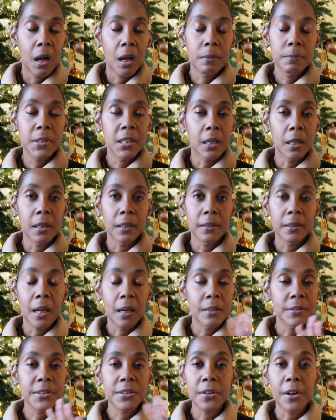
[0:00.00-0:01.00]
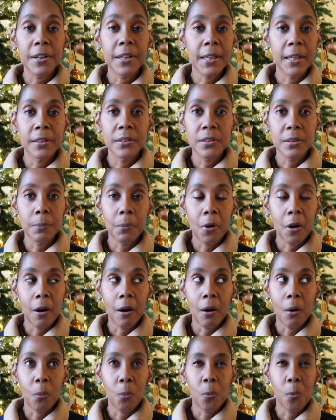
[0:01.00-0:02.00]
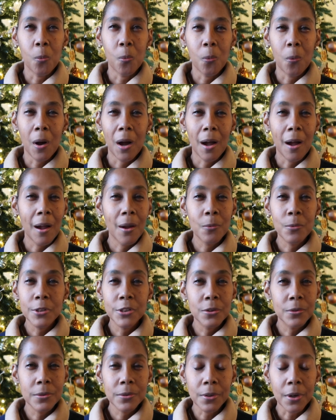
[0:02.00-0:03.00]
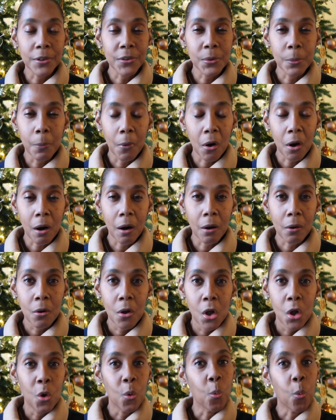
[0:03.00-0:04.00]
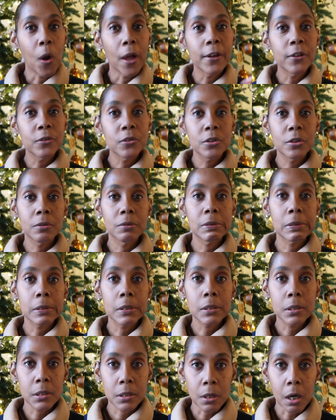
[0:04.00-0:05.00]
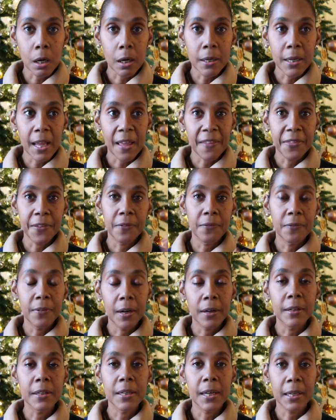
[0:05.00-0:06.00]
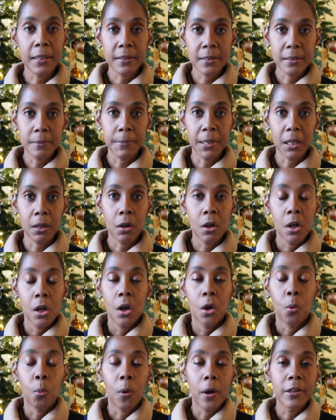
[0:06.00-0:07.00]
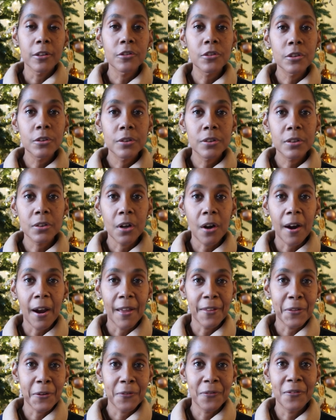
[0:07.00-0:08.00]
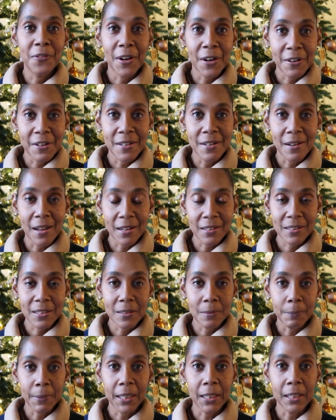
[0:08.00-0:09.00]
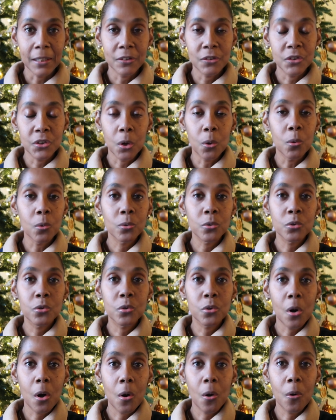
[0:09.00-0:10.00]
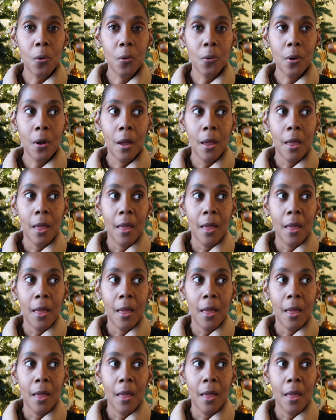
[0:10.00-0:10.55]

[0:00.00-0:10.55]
i'm done i'll start again tomorrow why would you start tomorrow why don't you just start at the very next meal why don't you start at the very next minute don't throw